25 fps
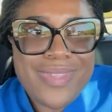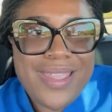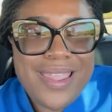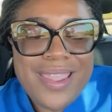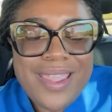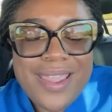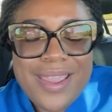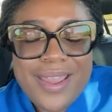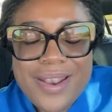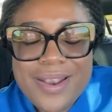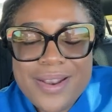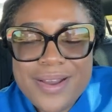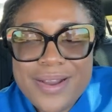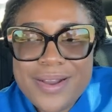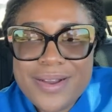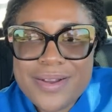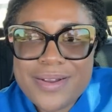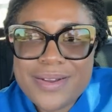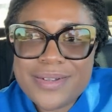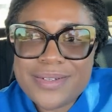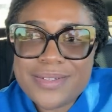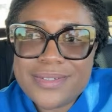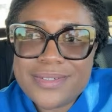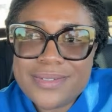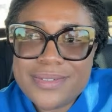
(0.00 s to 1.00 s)
you
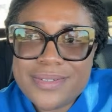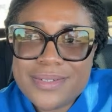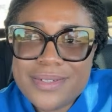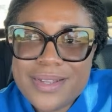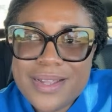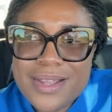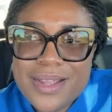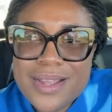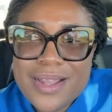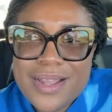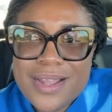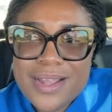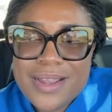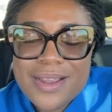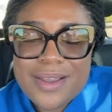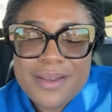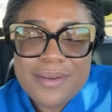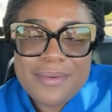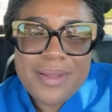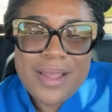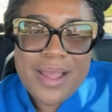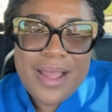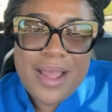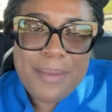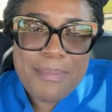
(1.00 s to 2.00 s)
know,
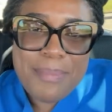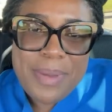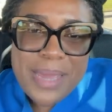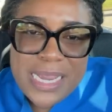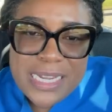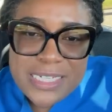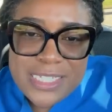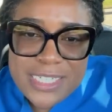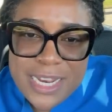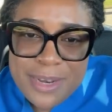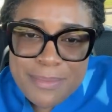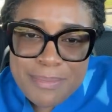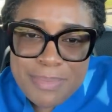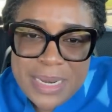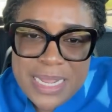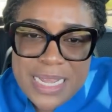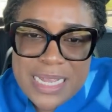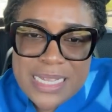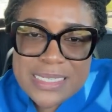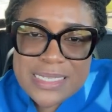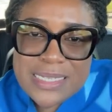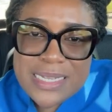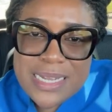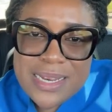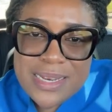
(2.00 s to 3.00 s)
patient
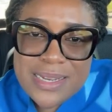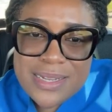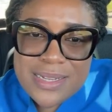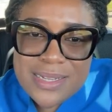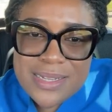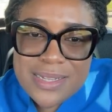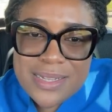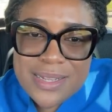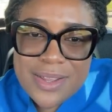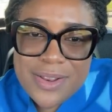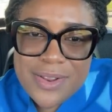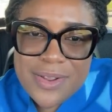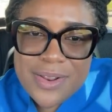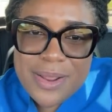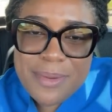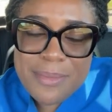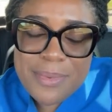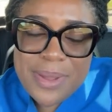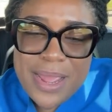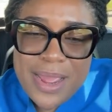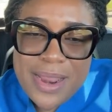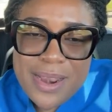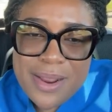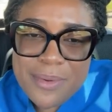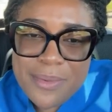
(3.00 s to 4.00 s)
pleasing, you know,
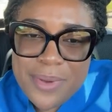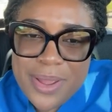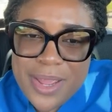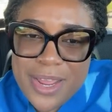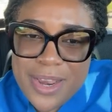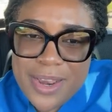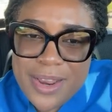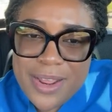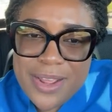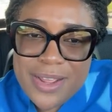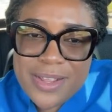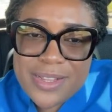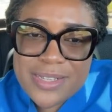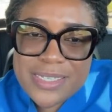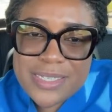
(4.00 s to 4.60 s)
them kind of way.